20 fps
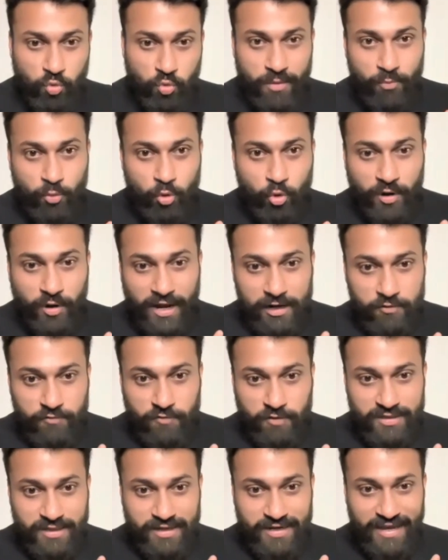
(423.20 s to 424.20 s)
who are more
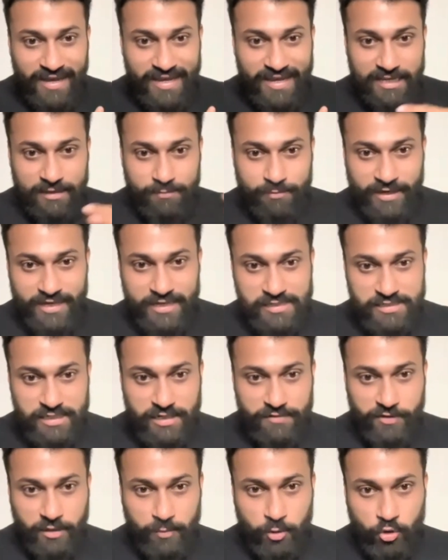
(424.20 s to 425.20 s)
alpha than any males
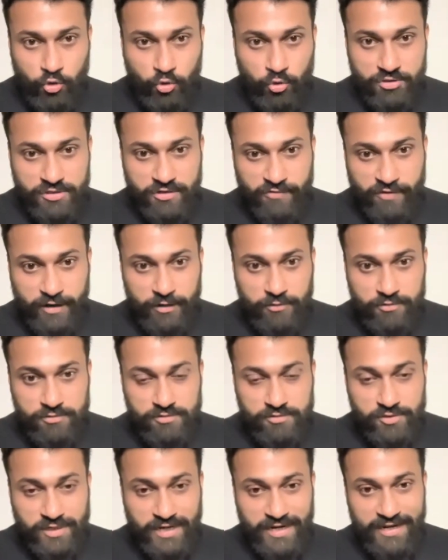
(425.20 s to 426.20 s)
I've come across in regular
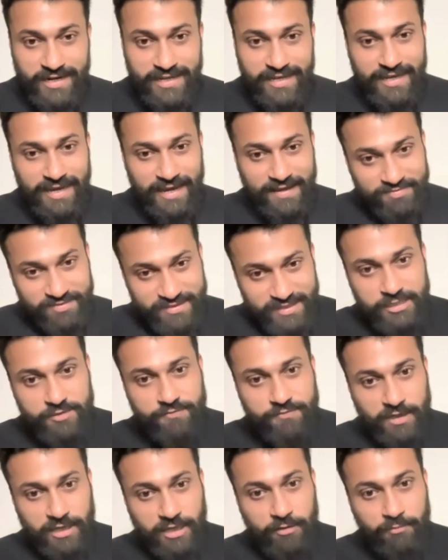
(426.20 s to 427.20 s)
society, and these
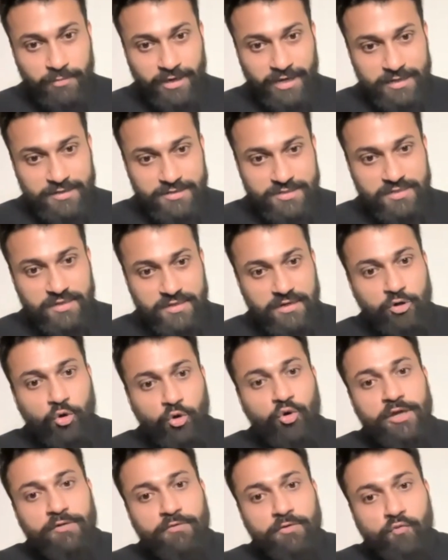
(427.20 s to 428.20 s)
fucking males
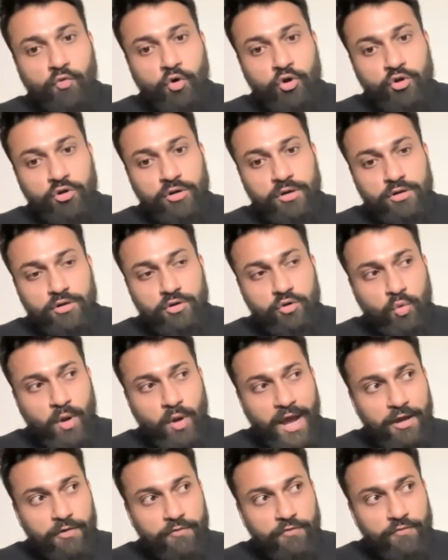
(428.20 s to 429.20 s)
don't even want to
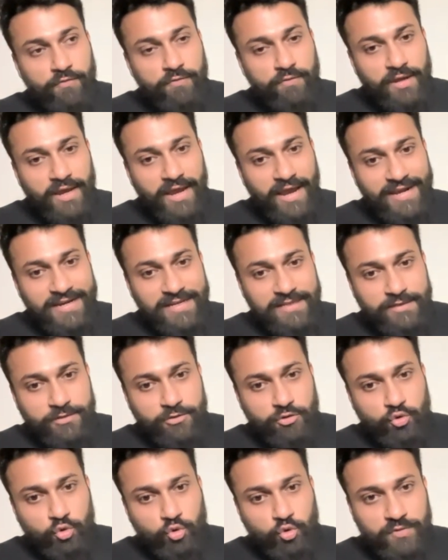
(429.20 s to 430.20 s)
have
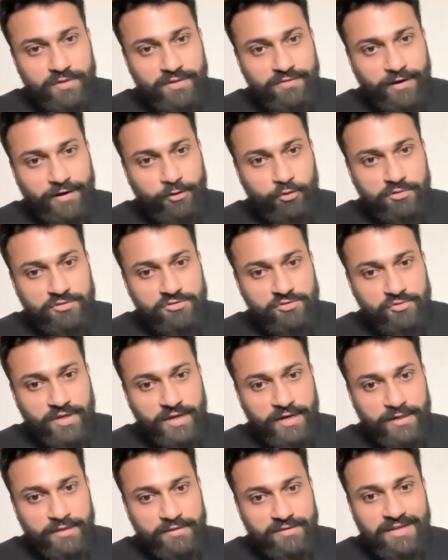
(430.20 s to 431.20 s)
anything to do with regular
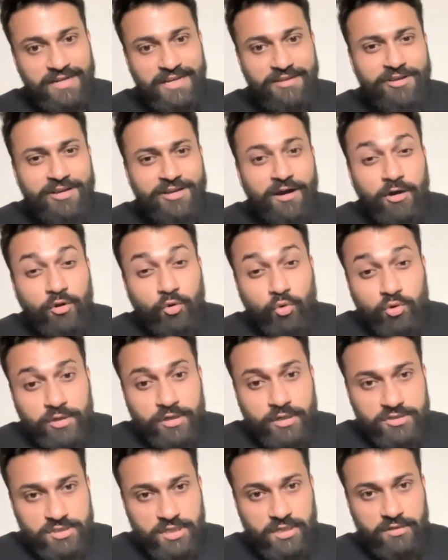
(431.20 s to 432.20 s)
society. They're living alone
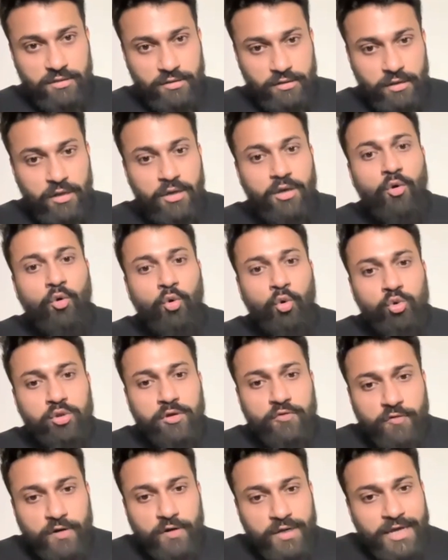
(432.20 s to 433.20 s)
in a jungle. Who
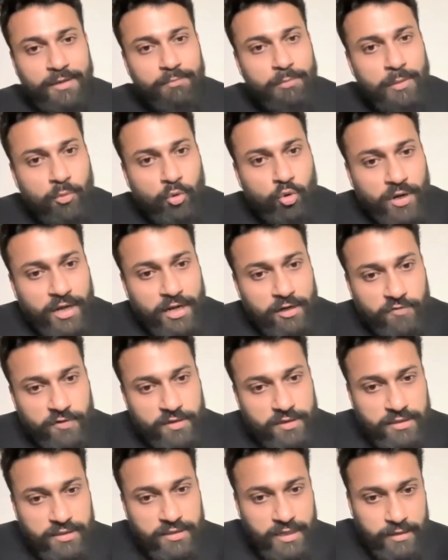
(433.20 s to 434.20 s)
the fuck can be more
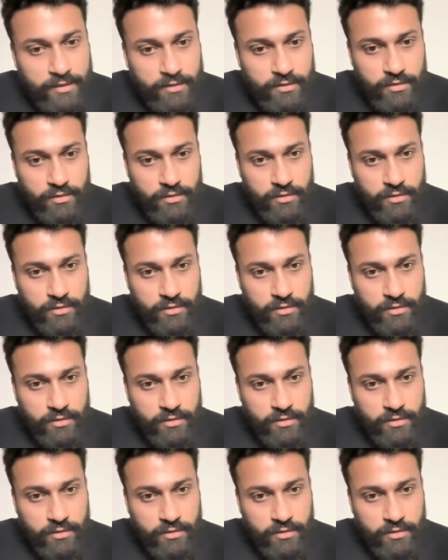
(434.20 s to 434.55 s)
alpha than that?